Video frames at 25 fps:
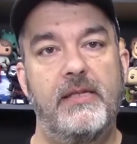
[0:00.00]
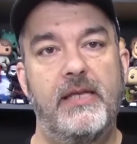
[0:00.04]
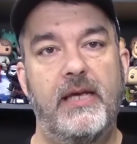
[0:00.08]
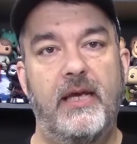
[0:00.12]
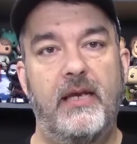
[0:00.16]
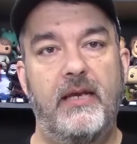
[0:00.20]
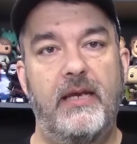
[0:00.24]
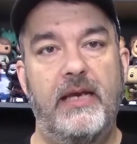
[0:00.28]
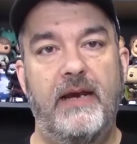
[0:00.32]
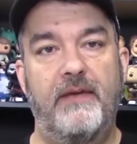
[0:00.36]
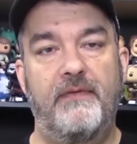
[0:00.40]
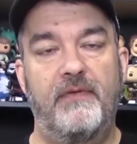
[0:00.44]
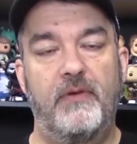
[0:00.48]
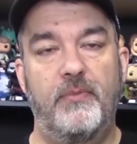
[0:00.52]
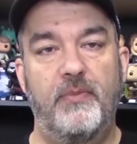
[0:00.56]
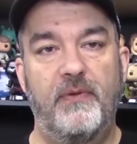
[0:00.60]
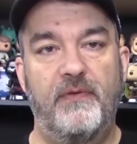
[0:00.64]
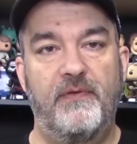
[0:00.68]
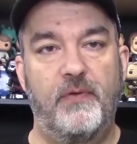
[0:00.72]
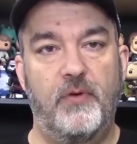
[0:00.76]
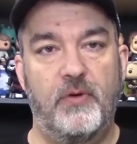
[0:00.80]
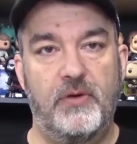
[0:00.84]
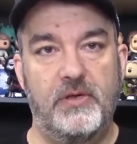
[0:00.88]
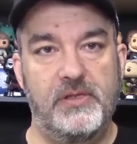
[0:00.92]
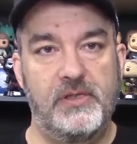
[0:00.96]
than ever
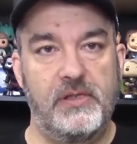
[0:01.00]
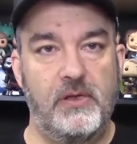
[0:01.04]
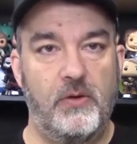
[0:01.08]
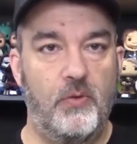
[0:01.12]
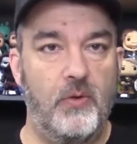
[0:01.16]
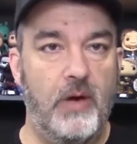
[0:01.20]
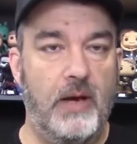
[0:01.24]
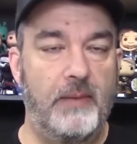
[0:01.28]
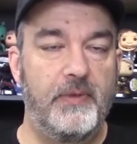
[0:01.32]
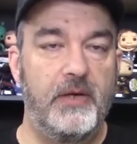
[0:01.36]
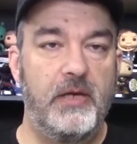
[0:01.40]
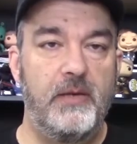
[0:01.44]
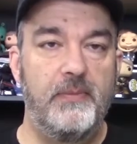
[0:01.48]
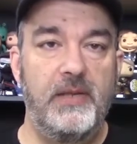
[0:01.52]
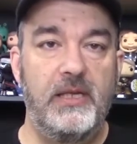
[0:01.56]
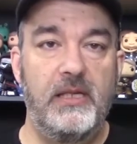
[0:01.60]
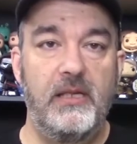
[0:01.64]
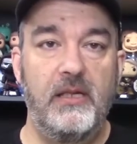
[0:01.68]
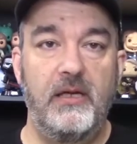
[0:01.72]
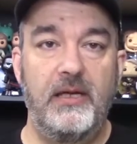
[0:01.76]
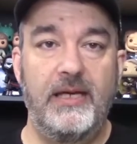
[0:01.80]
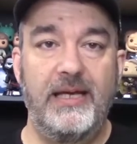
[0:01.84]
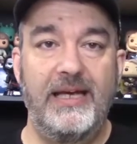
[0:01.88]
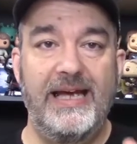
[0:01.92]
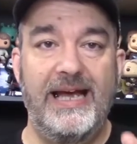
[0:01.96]
before. So I'm going to be
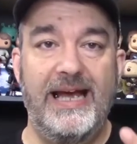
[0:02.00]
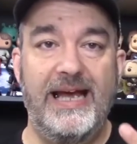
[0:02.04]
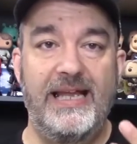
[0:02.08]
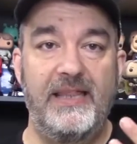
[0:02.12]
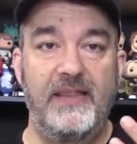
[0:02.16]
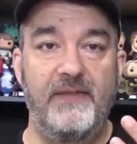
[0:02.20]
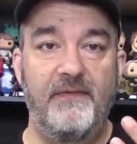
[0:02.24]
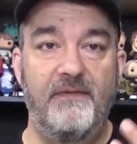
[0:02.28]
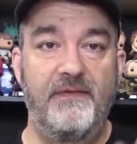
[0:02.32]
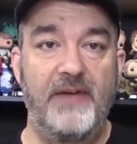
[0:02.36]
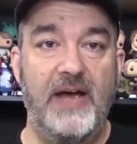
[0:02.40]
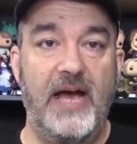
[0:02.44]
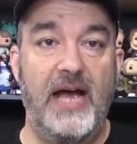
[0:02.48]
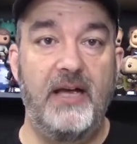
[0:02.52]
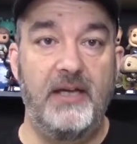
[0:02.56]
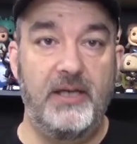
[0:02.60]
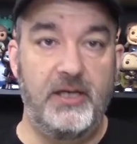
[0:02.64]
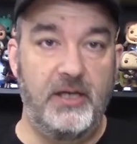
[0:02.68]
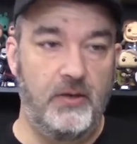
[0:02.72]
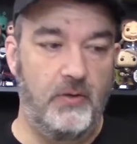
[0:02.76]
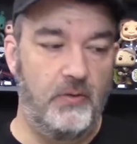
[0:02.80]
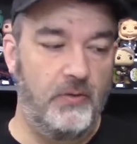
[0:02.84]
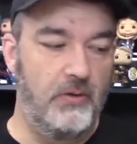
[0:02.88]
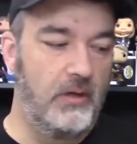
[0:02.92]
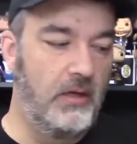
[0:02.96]
looking at
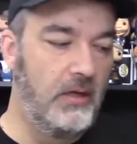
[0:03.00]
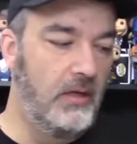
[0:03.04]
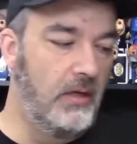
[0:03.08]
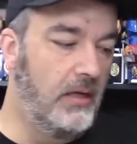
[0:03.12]
value.